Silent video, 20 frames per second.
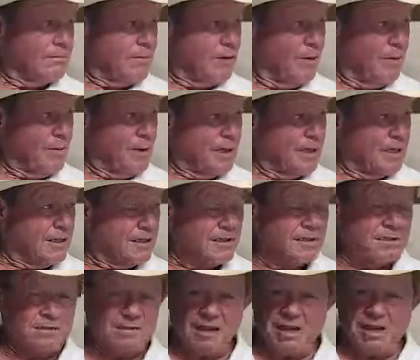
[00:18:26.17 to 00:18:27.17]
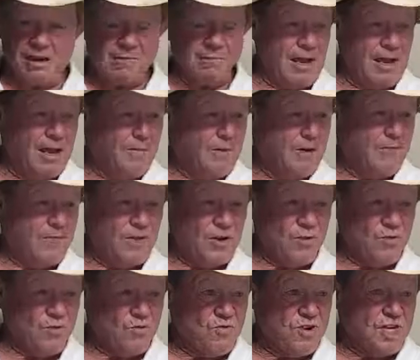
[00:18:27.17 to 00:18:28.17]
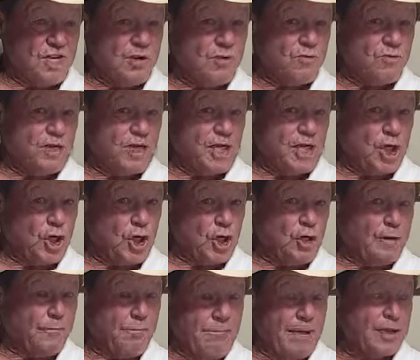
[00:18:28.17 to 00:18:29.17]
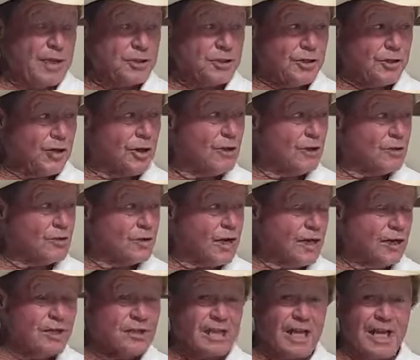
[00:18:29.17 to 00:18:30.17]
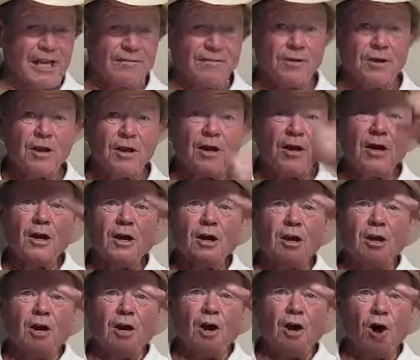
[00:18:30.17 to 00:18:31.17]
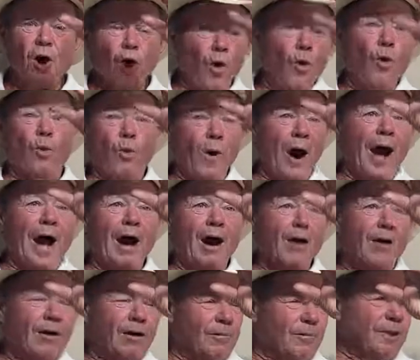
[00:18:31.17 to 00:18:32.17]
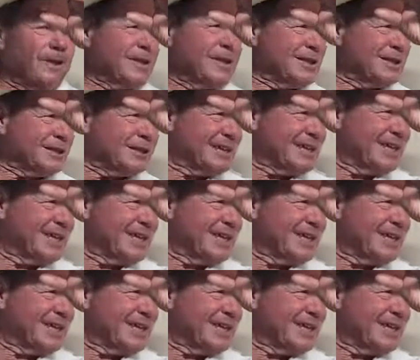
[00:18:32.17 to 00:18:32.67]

obedience, and then maybe if they're really, really good master dog trainers, they have oh wow obedience.